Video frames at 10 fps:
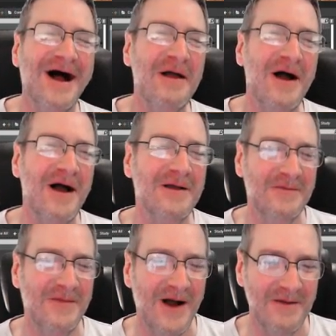I
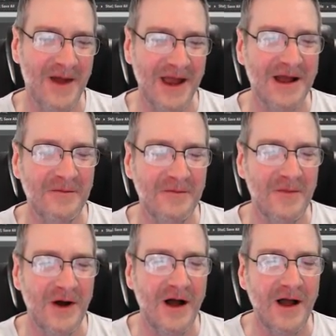
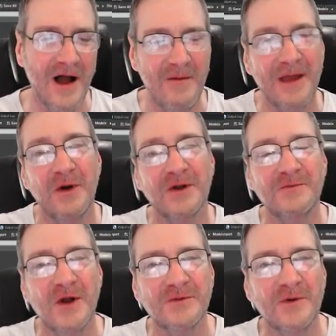make
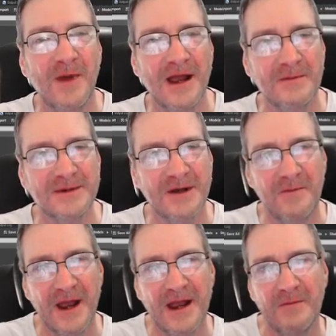multiple backups, so
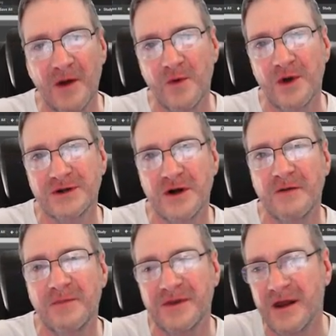I back up my work
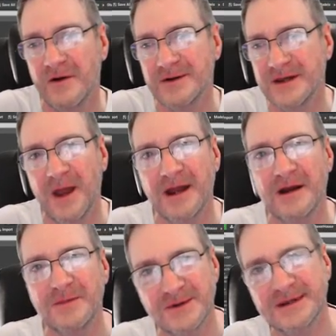drive, but then I also back
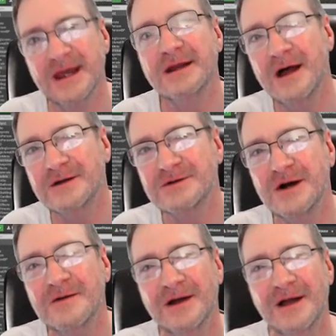it up to a second hard
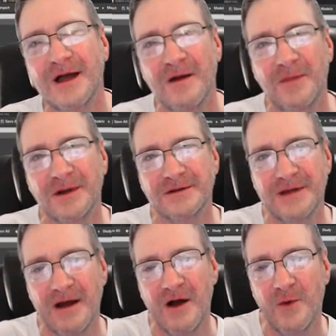drive.
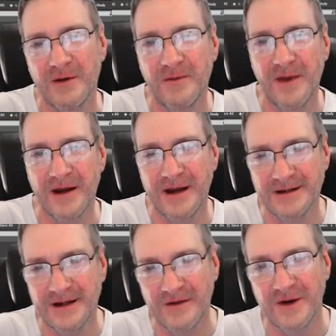But now I want to get
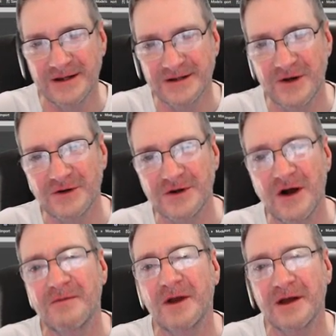another external
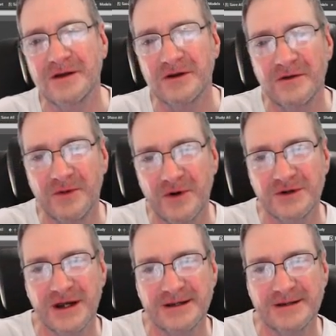drive that I can do the
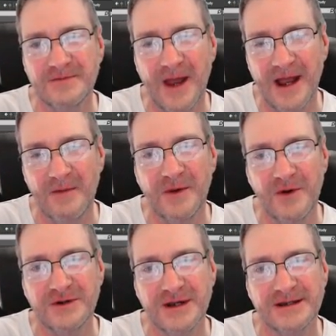projects, back up the
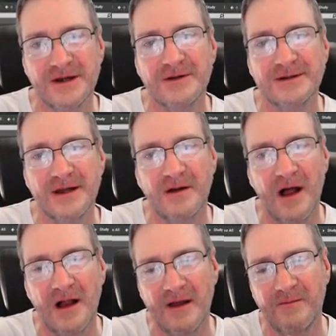projects on,
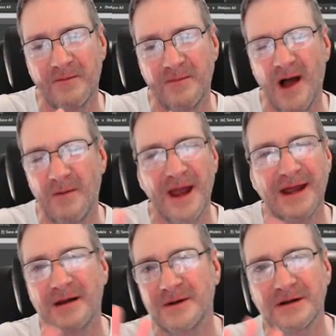so I'll
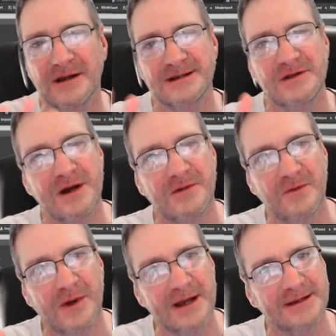back it up in at least 3
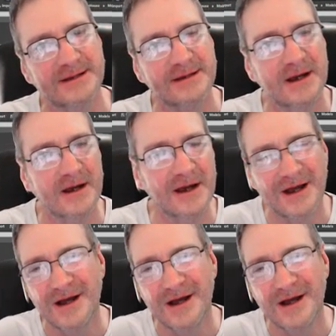different places.